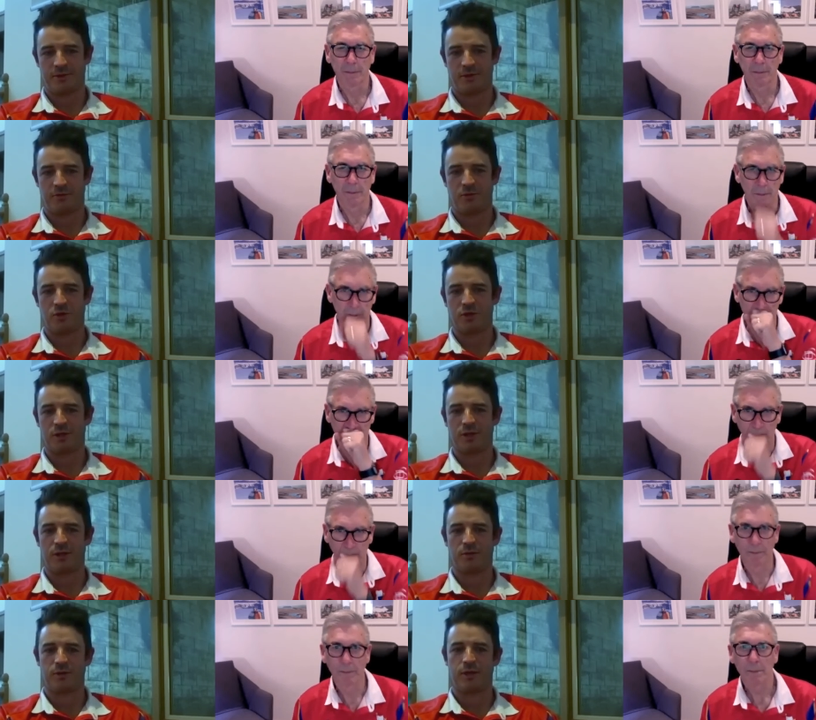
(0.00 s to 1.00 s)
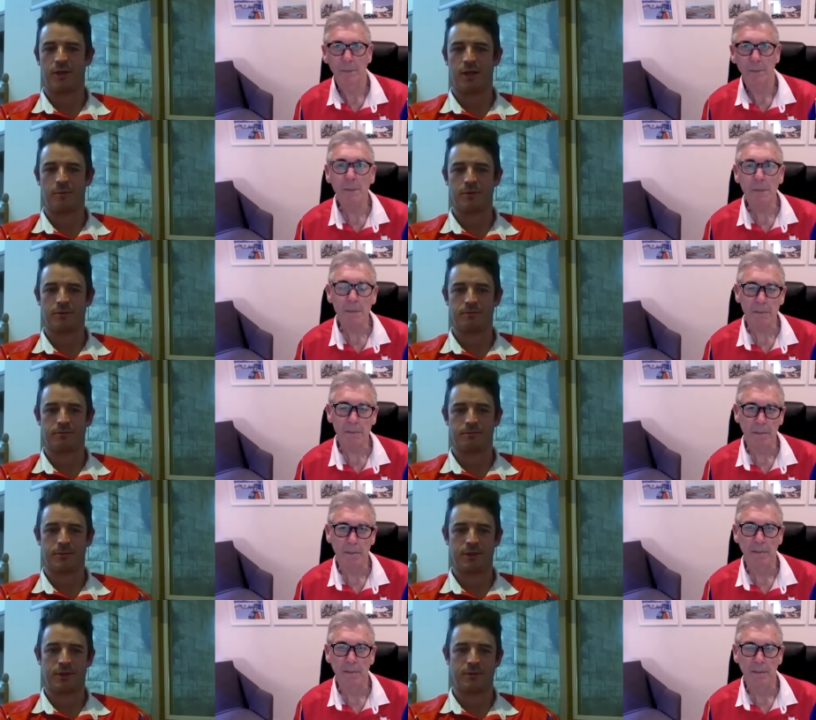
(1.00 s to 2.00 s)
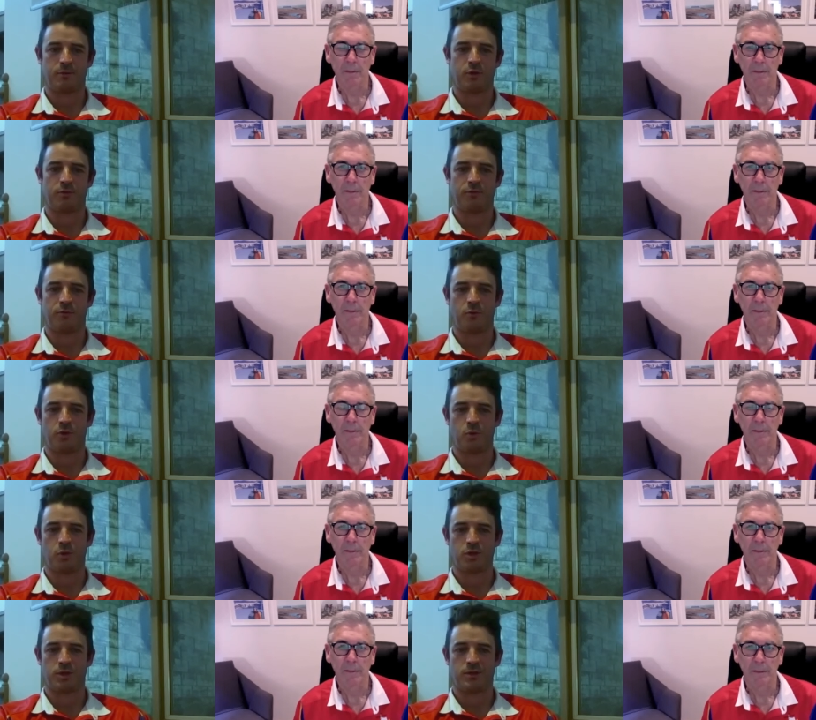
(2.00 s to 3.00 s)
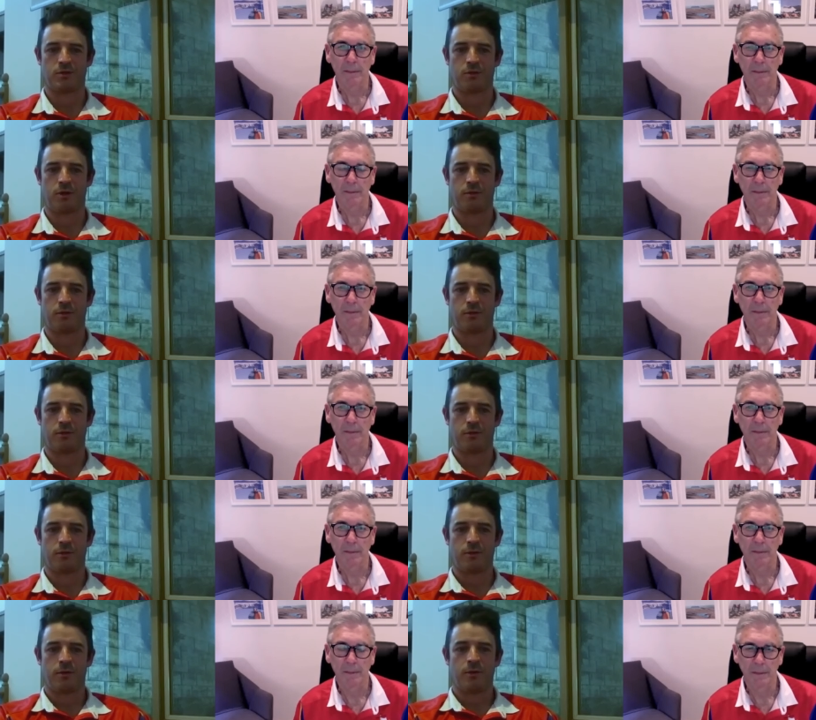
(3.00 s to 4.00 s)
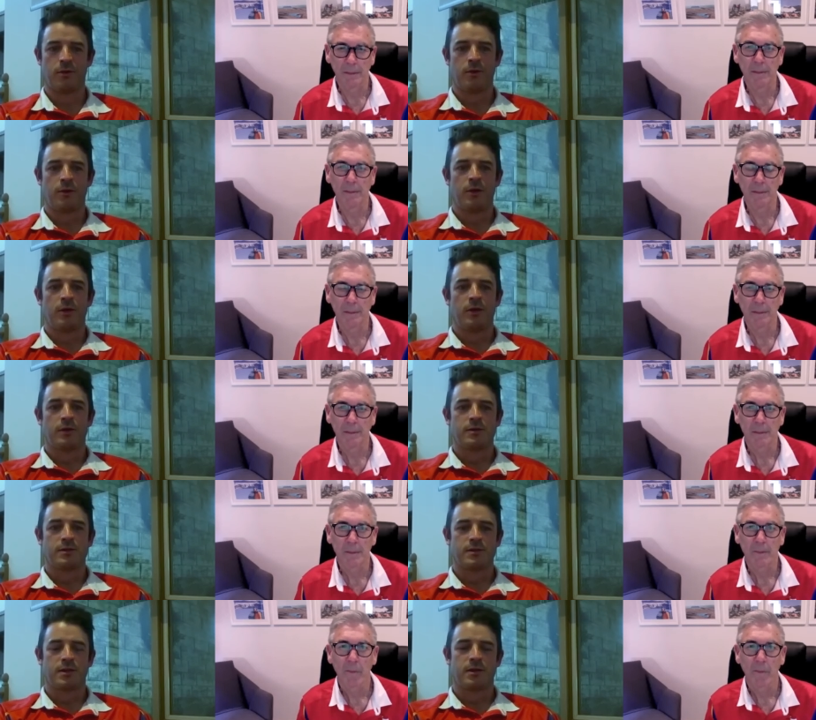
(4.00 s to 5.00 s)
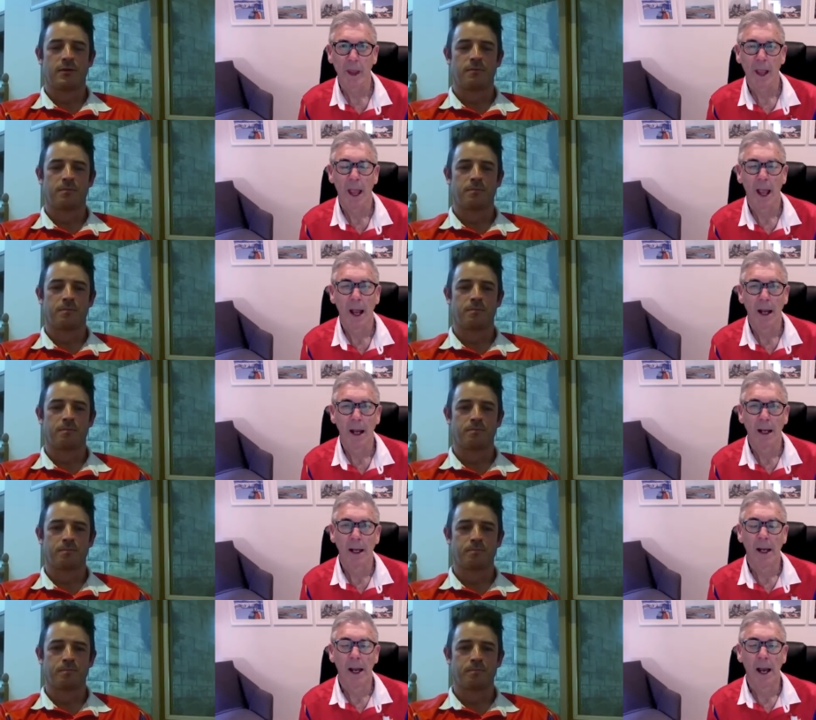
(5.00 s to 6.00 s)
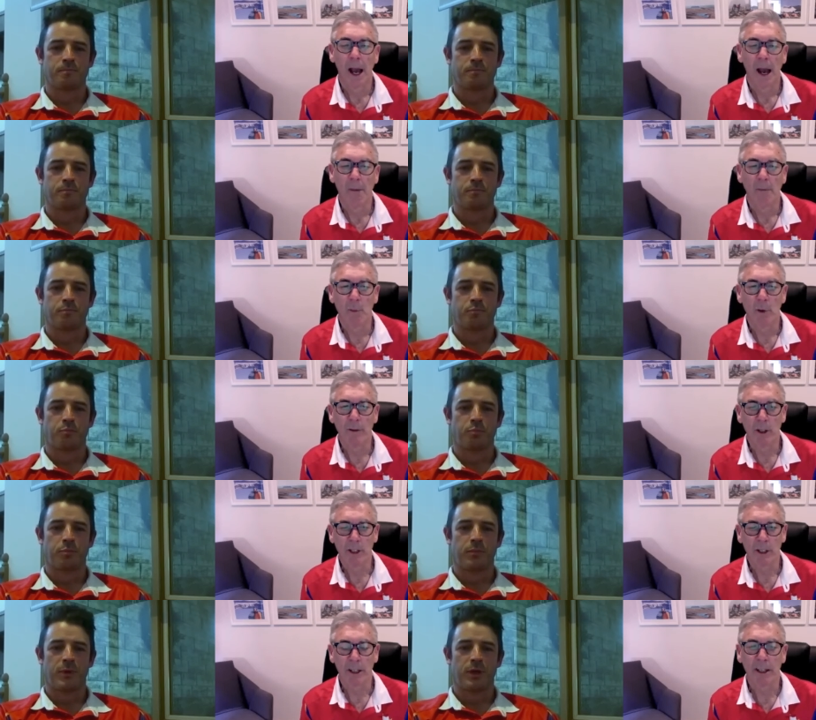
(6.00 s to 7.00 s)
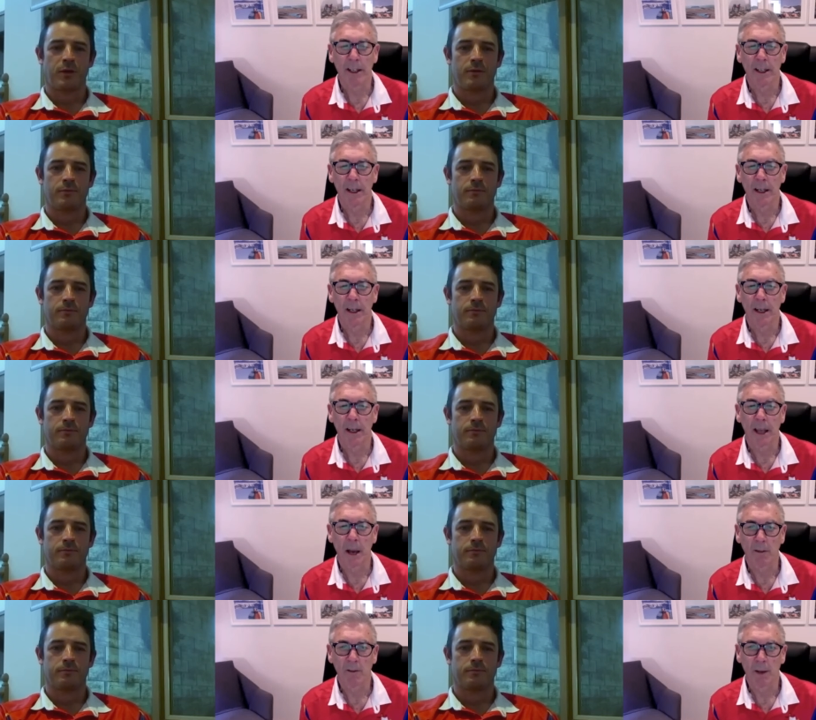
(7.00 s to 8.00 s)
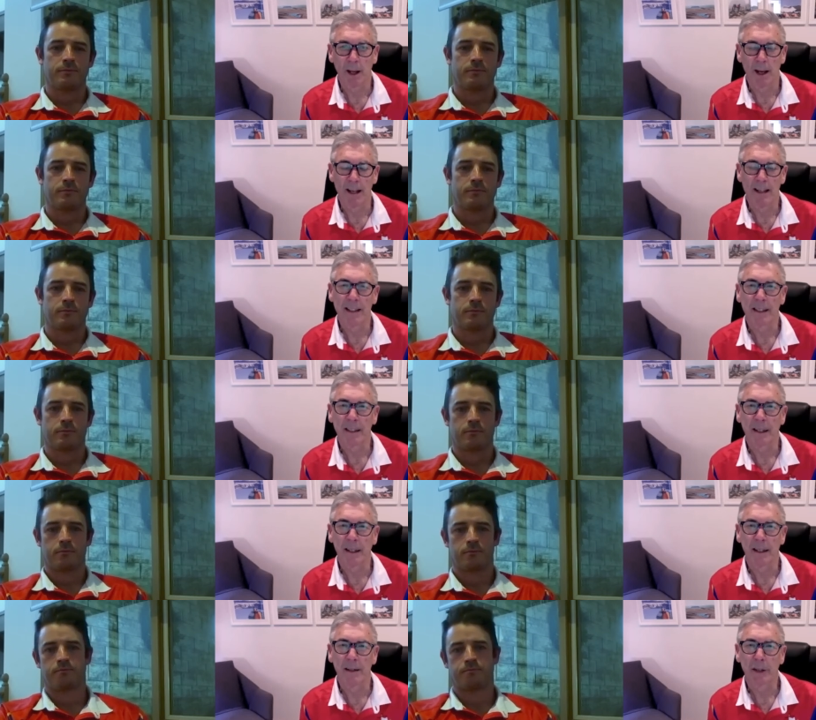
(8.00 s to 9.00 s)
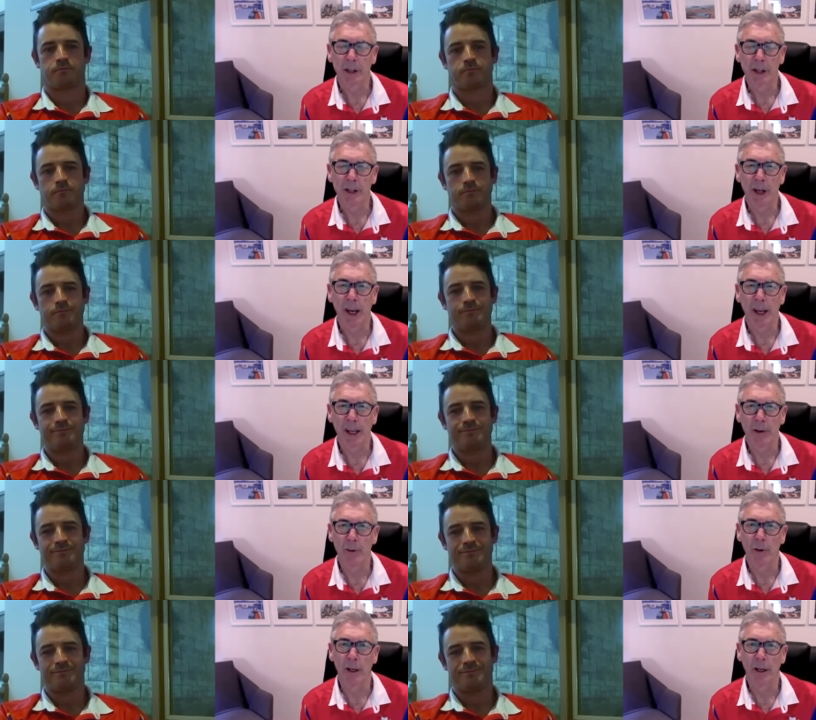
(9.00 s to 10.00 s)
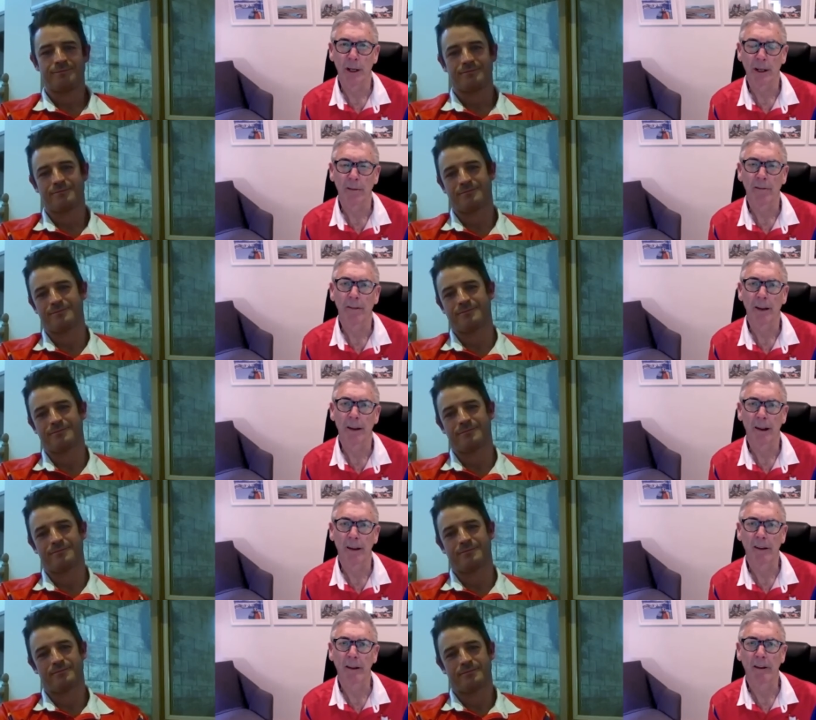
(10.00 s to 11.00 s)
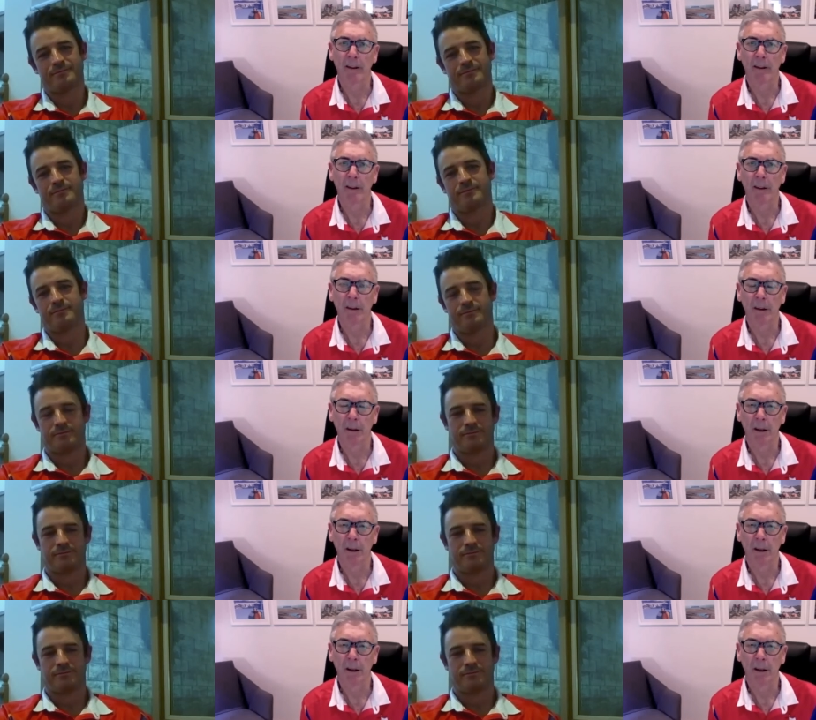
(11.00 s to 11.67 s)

Speaker 1: He's a future leader of the club, and I'm um, looking forward to watching his growth. Mm-hmm. Um,
Speaker 2: um, we've lost a, a, couple of players. Uh, TJ, who had a fantastic season,